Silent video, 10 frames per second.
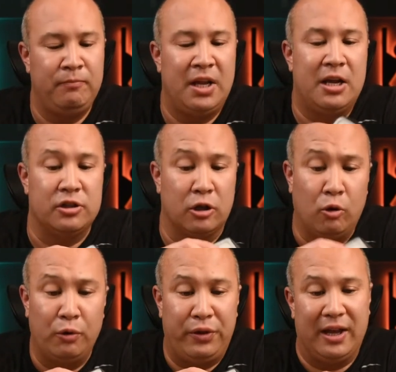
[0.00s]
So the
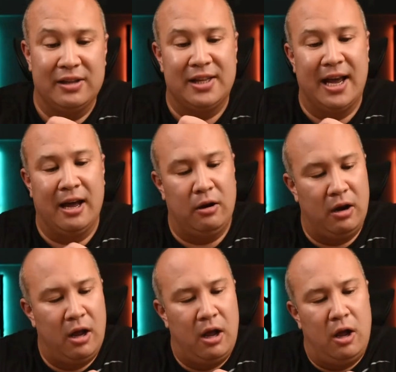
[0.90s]
cool thing is that
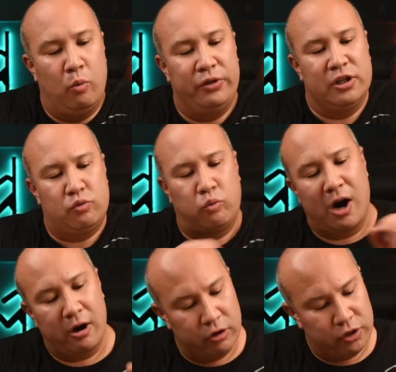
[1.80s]
with this
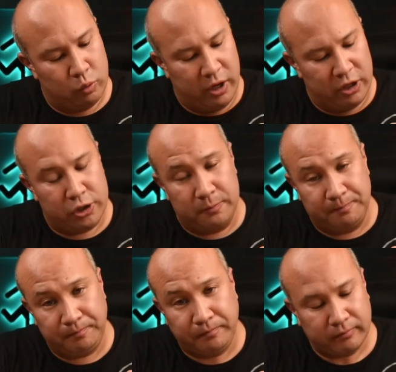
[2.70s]
rocker switch
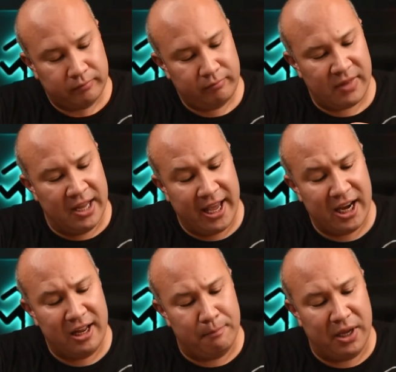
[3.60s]
and
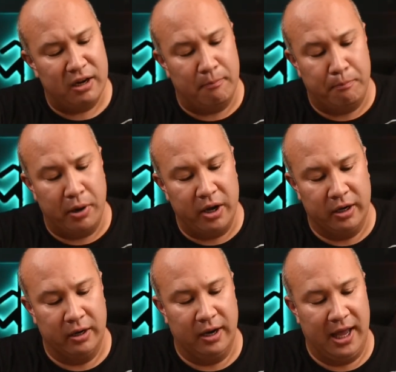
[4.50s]
it being a
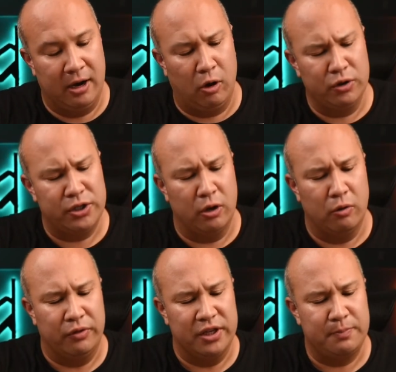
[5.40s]
button, and also
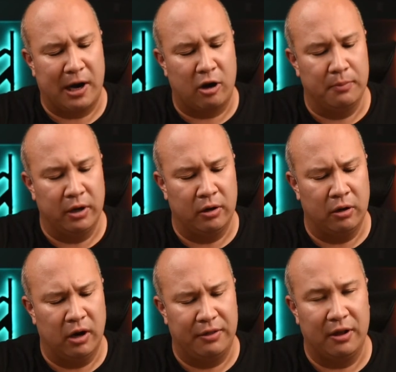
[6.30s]
this power button
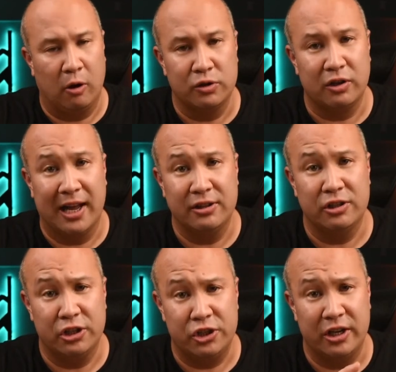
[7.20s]
I think also allows you
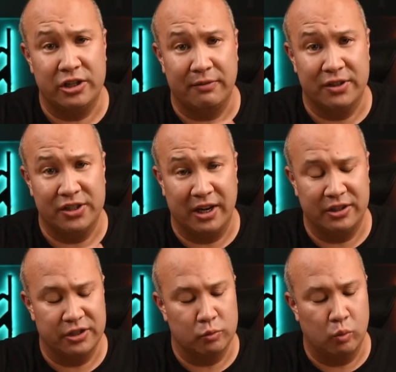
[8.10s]
to change different settings
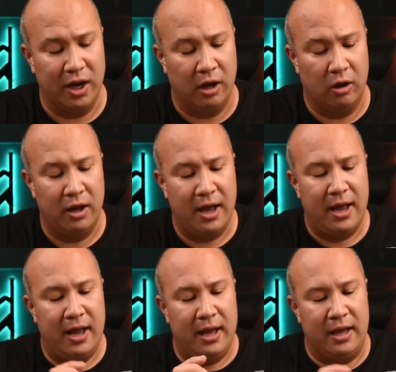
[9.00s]
as well,
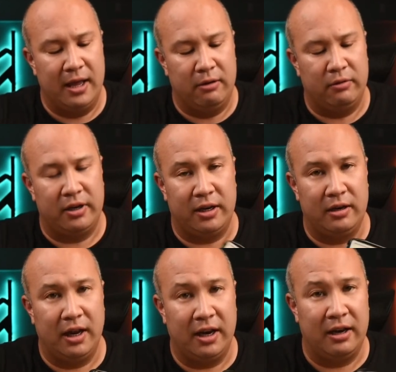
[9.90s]
it
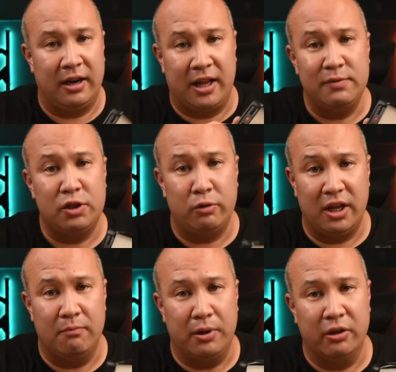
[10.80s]
gives you the
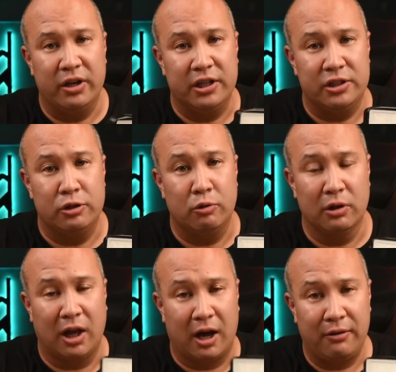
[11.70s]
ability to do a
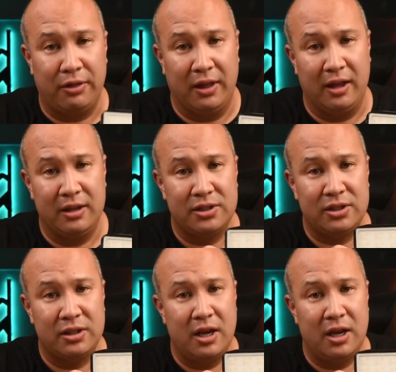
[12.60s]
lot of things